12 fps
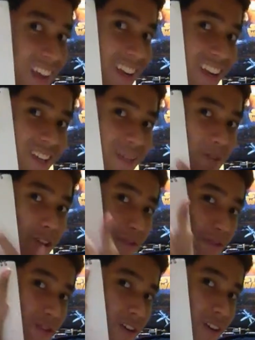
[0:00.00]
is he
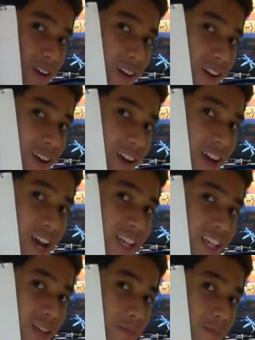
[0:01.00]
beautiful? Is
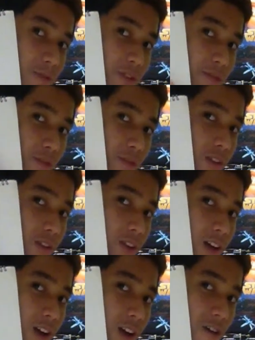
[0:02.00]
he beautiful?
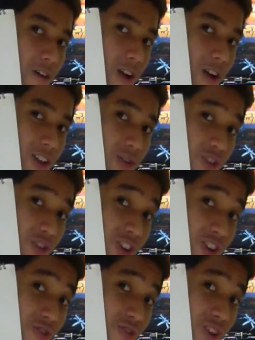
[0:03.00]
Oh, that's so
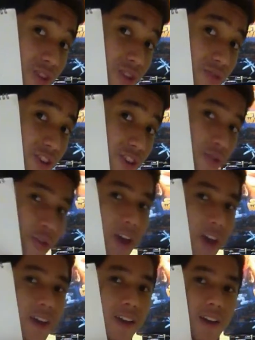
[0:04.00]
cute, that's so cute. Okay,
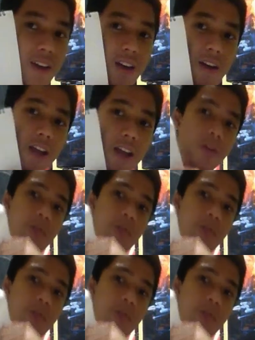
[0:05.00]
next one